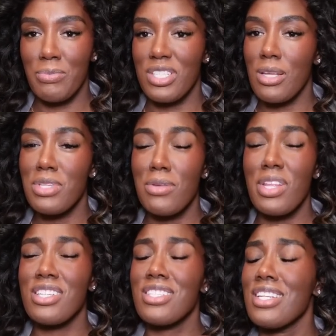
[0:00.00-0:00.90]
but sometimes
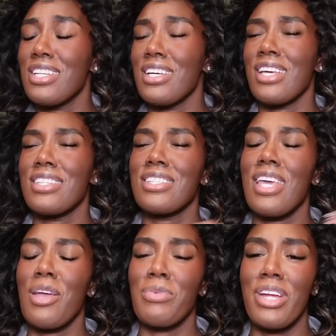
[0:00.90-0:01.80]
I just need to
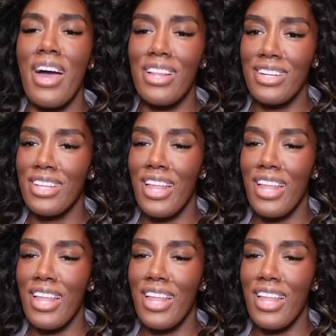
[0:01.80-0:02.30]
escape reality.